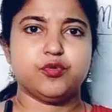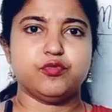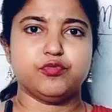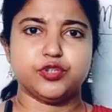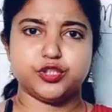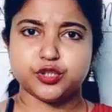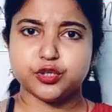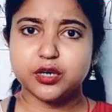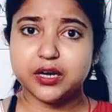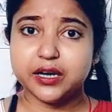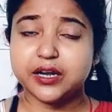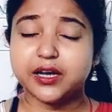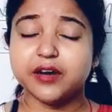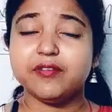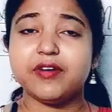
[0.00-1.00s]
We should
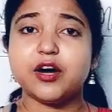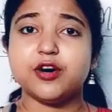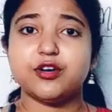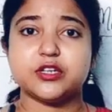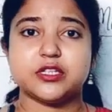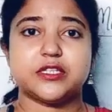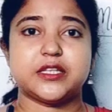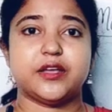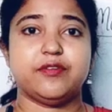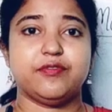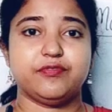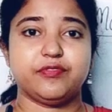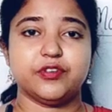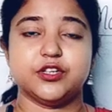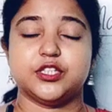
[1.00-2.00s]
love ourselves
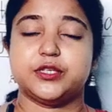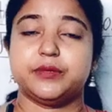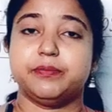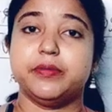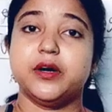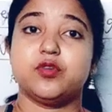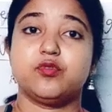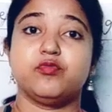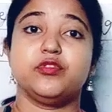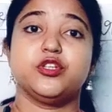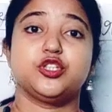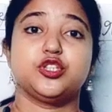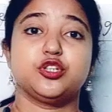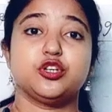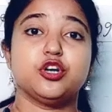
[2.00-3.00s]
first, but we
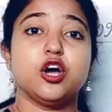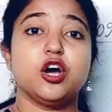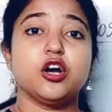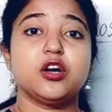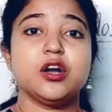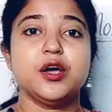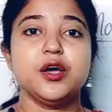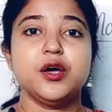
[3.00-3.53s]
should not